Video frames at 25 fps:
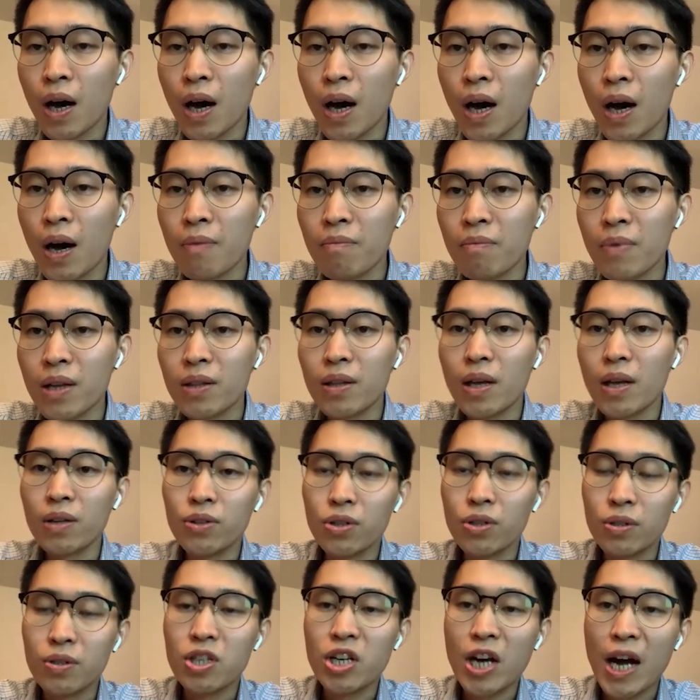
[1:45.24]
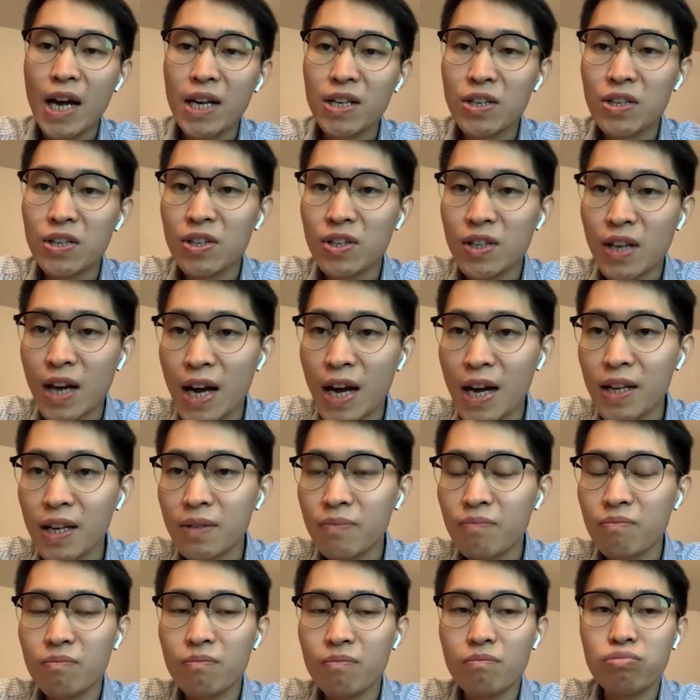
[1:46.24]
Um, and on the Chinese
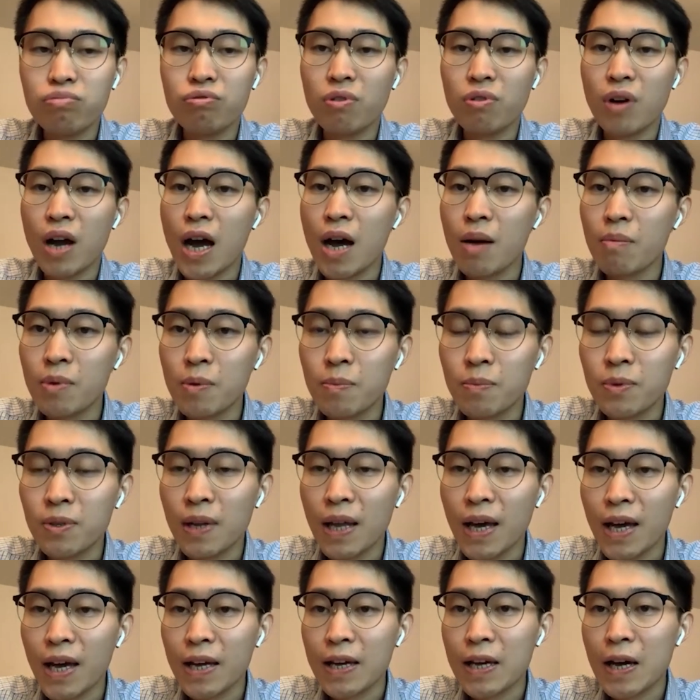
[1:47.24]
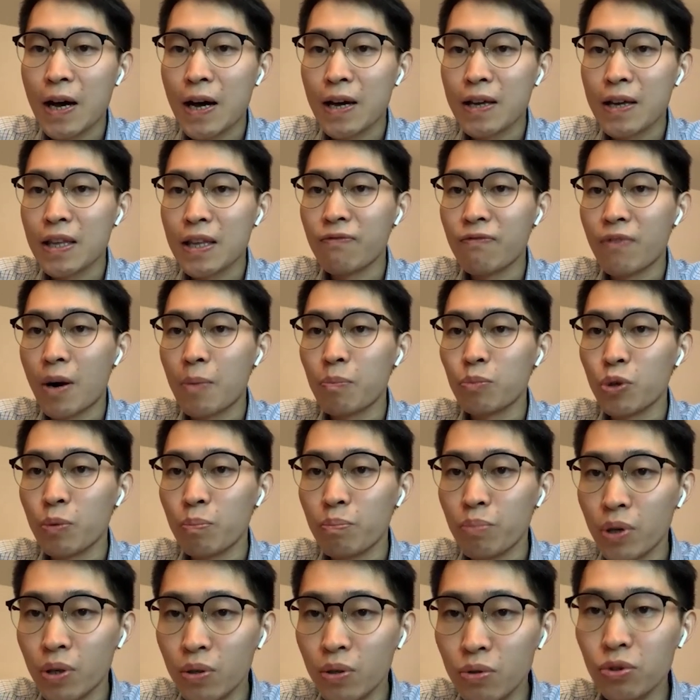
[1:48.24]
side, problems like uh,
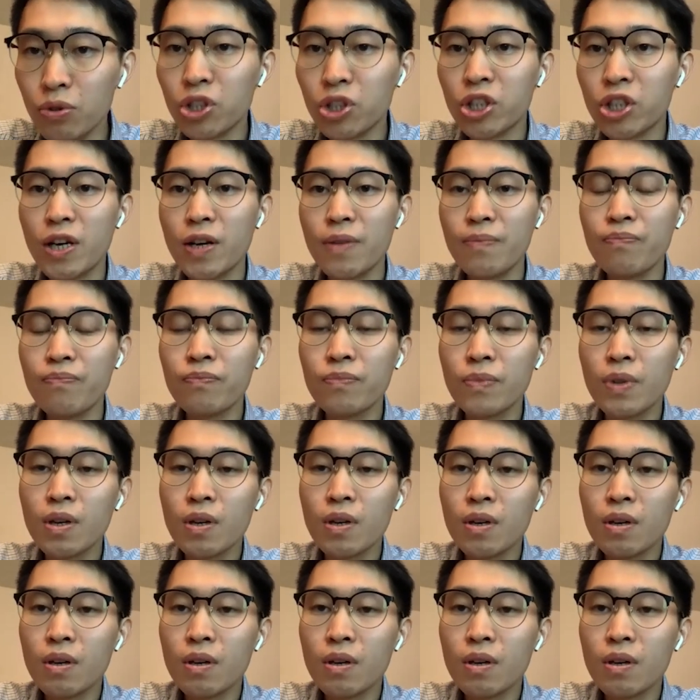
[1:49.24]
environmental pollution,